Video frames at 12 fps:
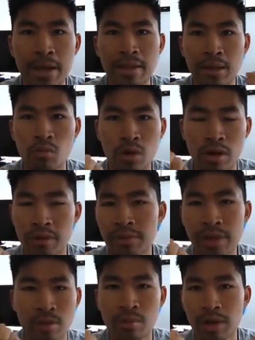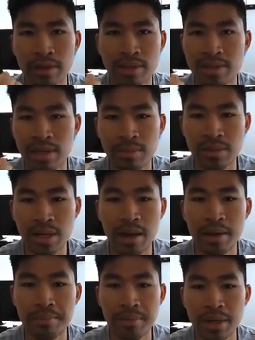they weren't available at the same
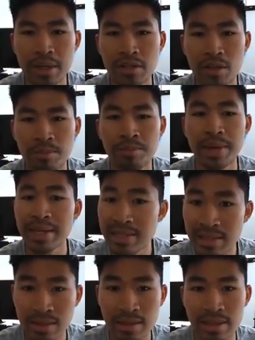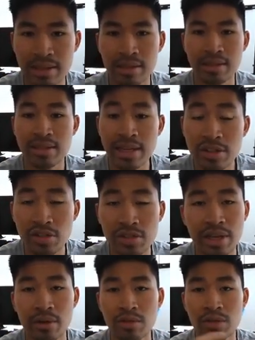time. So basically,
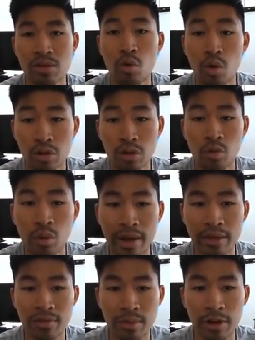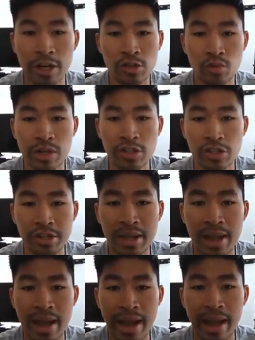essentially, I was a quarter away from graduation,
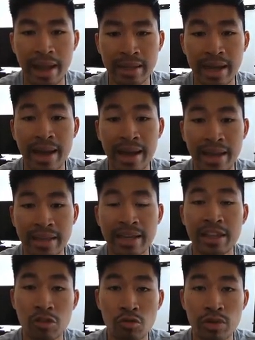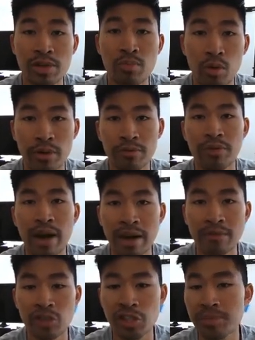and I had a 3.5
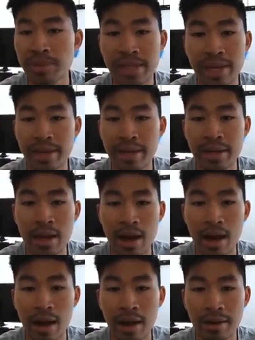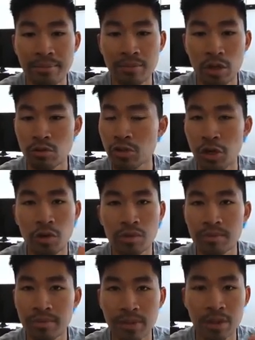GPA. No joke,
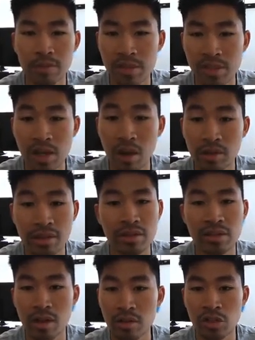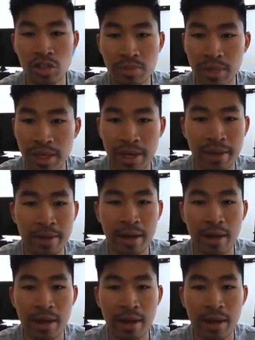solid GPA.